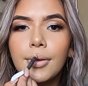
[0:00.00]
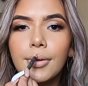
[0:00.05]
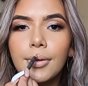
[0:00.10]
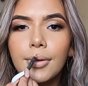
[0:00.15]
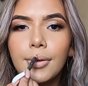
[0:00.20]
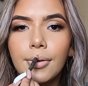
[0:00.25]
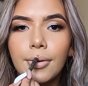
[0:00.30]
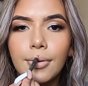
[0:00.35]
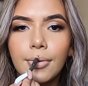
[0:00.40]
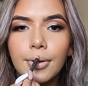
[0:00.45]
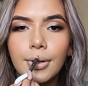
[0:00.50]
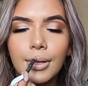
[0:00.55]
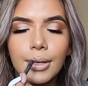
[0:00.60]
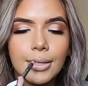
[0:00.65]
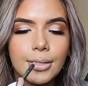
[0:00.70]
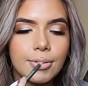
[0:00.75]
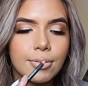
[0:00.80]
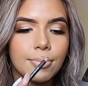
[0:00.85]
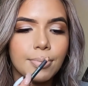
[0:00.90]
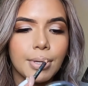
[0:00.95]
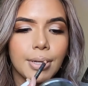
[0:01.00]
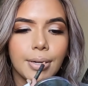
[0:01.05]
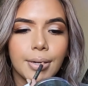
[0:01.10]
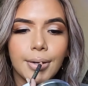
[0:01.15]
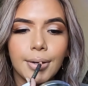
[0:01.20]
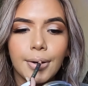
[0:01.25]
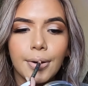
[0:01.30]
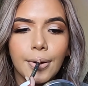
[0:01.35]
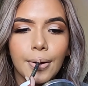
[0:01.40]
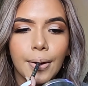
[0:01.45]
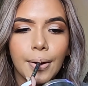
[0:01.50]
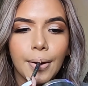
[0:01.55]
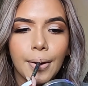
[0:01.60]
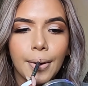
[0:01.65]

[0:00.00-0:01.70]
She overlines from here.